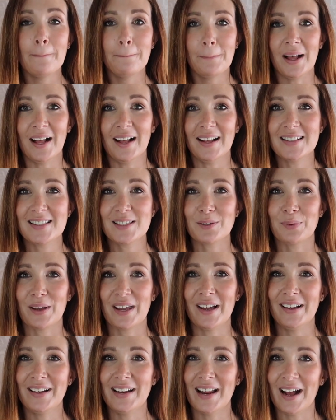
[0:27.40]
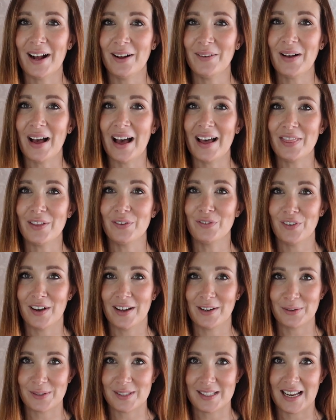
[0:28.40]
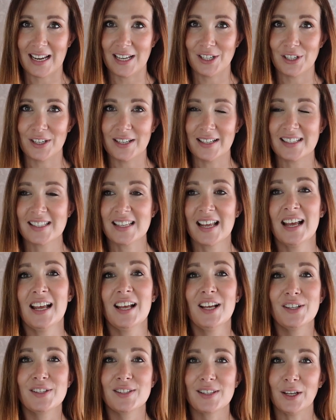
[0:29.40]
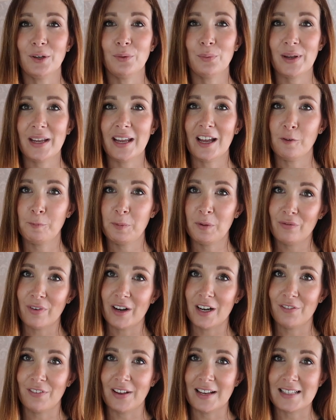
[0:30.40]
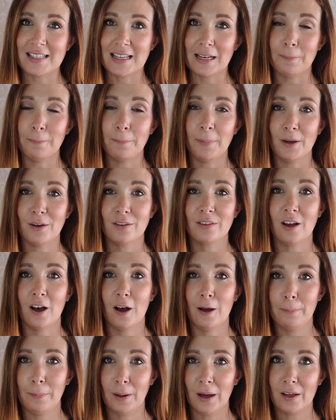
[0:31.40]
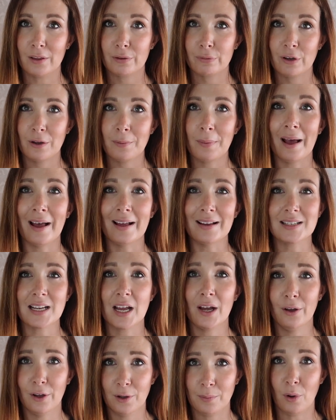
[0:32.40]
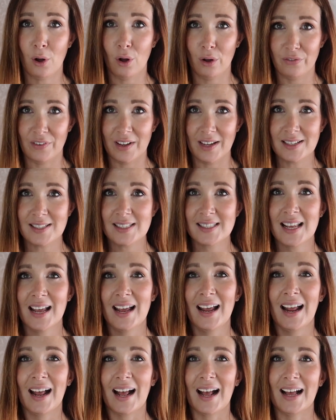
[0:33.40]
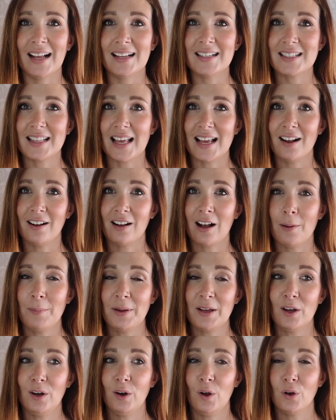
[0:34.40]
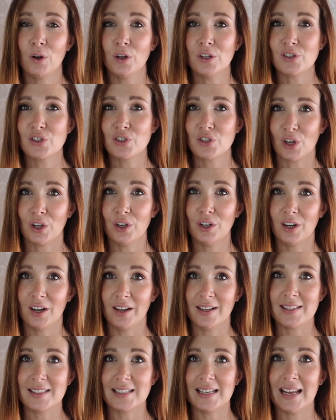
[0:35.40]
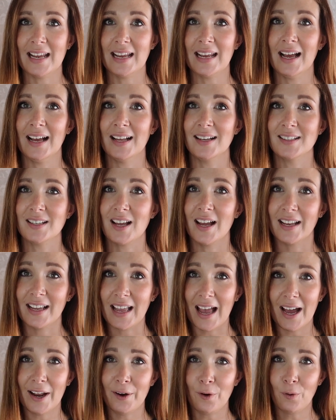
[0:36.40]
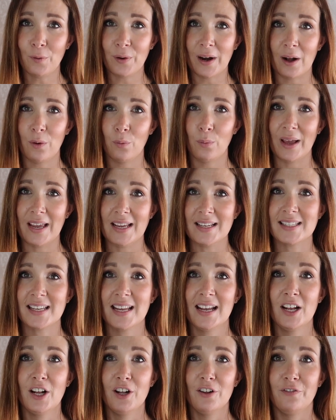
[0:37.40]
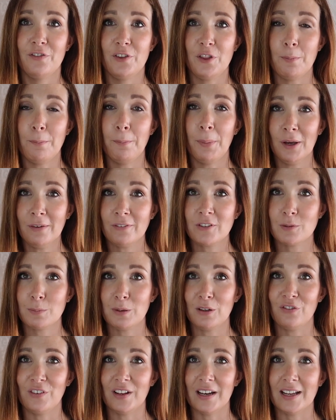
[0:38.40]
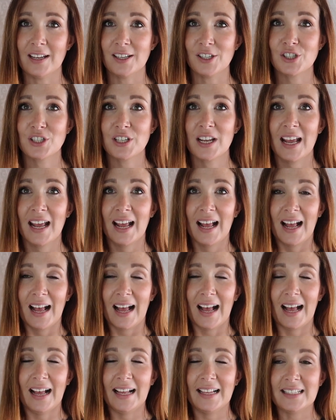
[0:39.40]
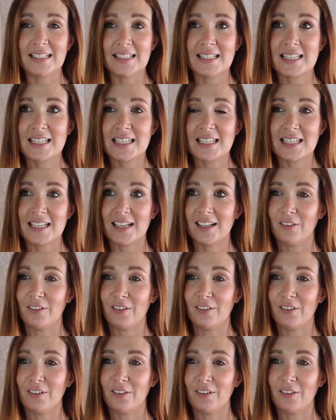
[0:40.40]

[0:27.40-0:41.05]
but we are now at the final stages. So we have been renovating both our bathroom and home office, and they are coming along so nicely, and I cannot now wait for them both to be finished and